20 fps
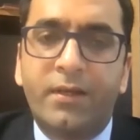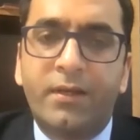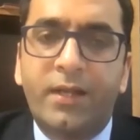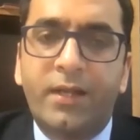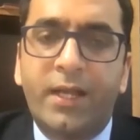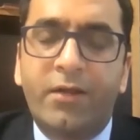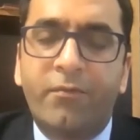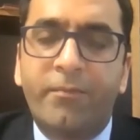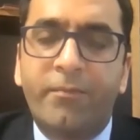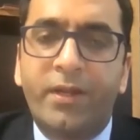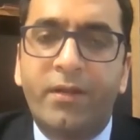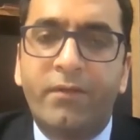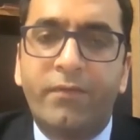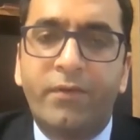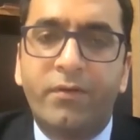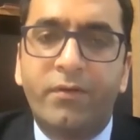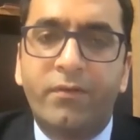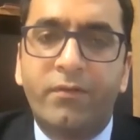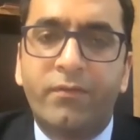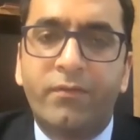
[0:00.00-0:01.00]
lack of
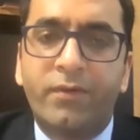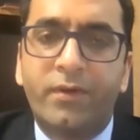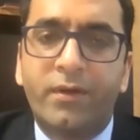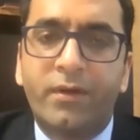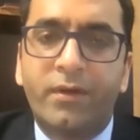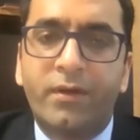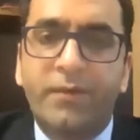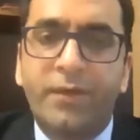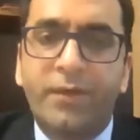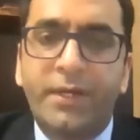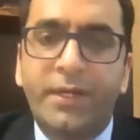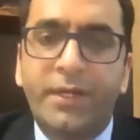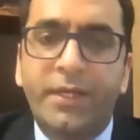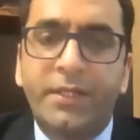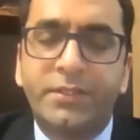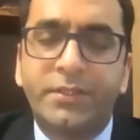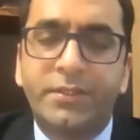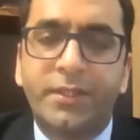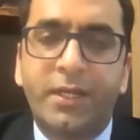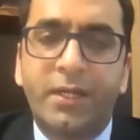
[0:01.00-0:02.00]
benefit of uh,
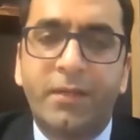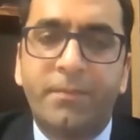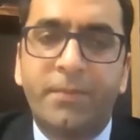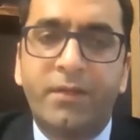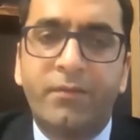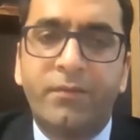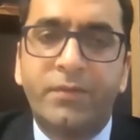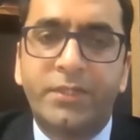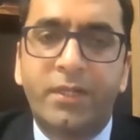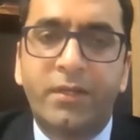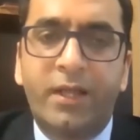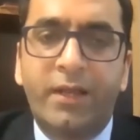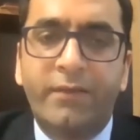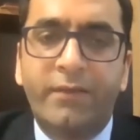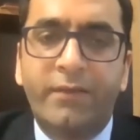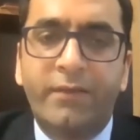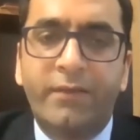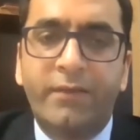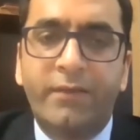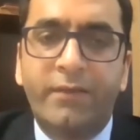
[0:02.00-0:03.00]
radiation therapy, and we still have
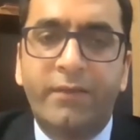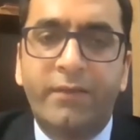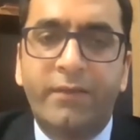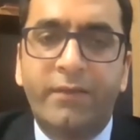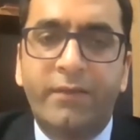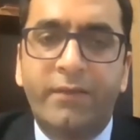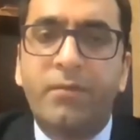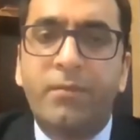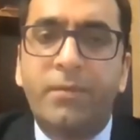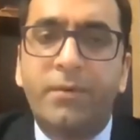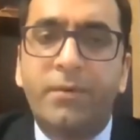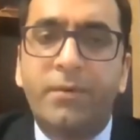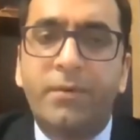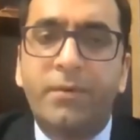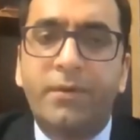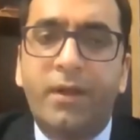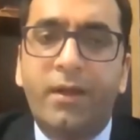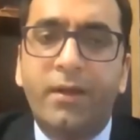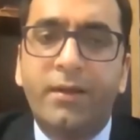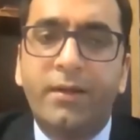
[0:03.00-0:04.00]
learn.
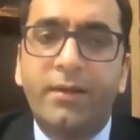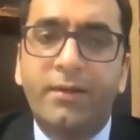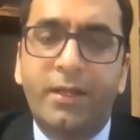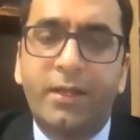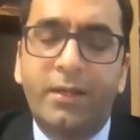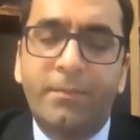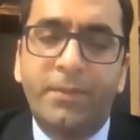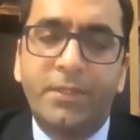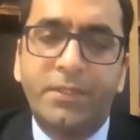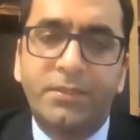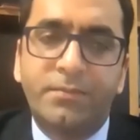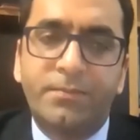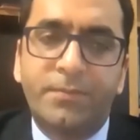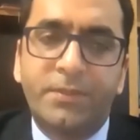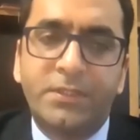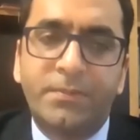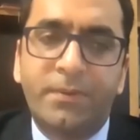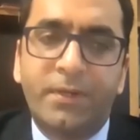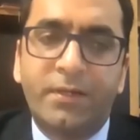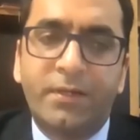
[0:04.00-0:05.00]
From a target therapies
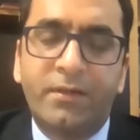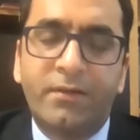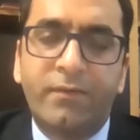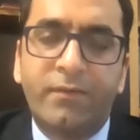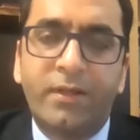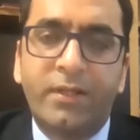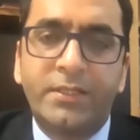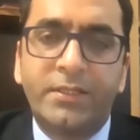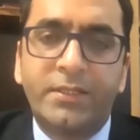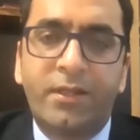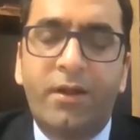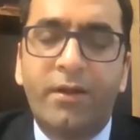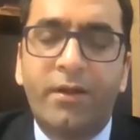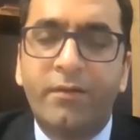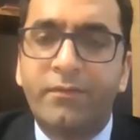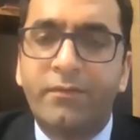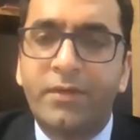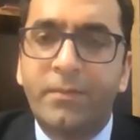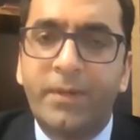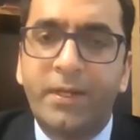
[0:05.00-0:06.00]
perspective, well, there's a lot
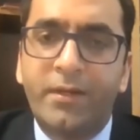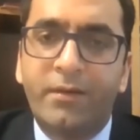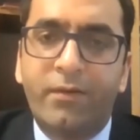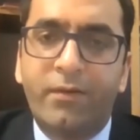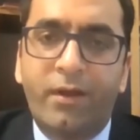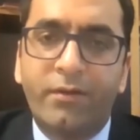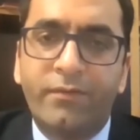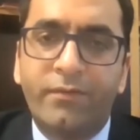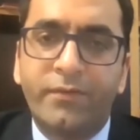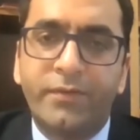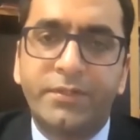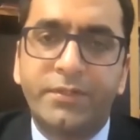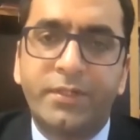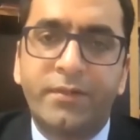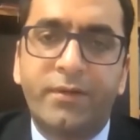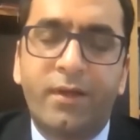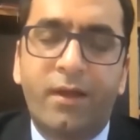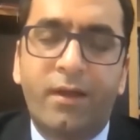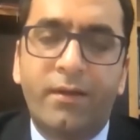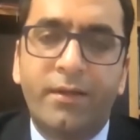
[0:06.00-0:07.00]
of debate and controversy
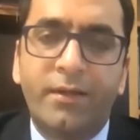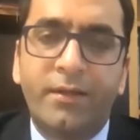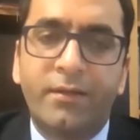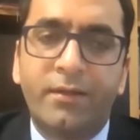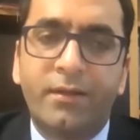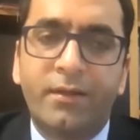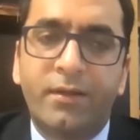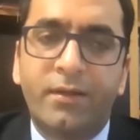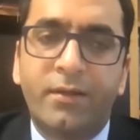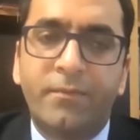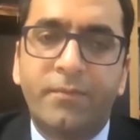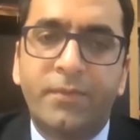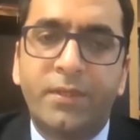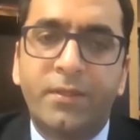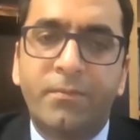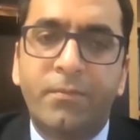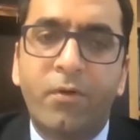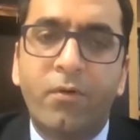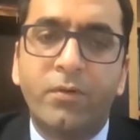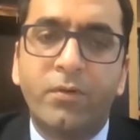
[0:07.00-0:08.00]
regarding um, the
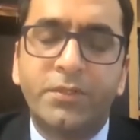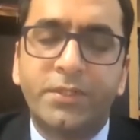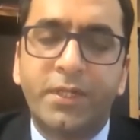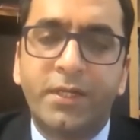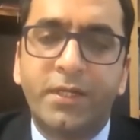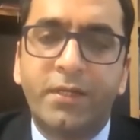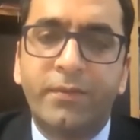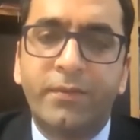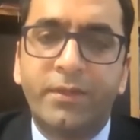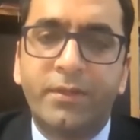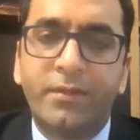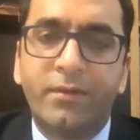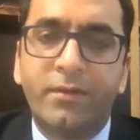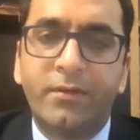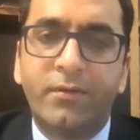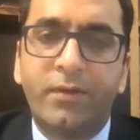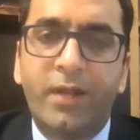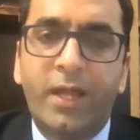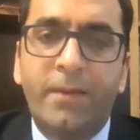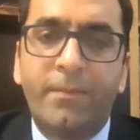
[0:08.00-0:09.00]
POLO study with
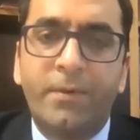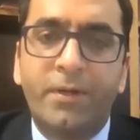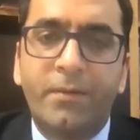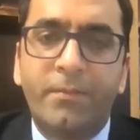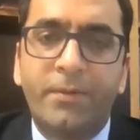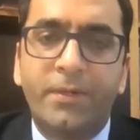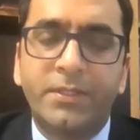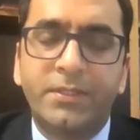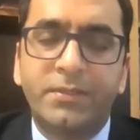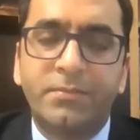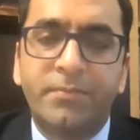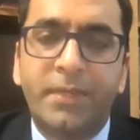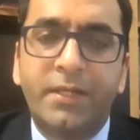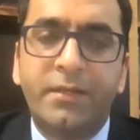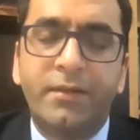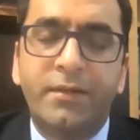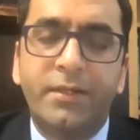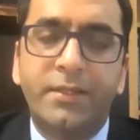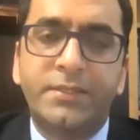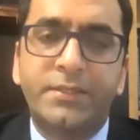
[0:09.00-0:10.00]
olaparib as
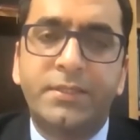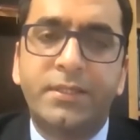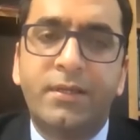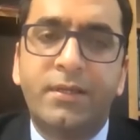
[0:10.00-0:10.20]
maintenance.